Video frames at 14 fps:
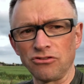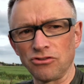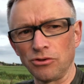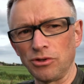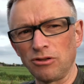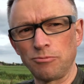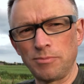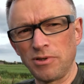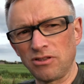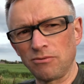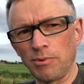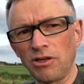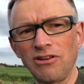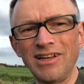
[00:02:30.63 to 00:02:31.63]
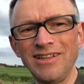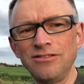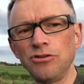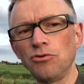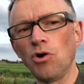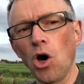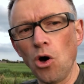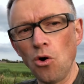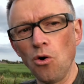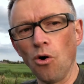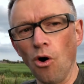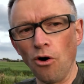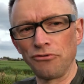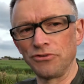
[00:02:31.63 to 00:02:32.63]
So this is basically the row of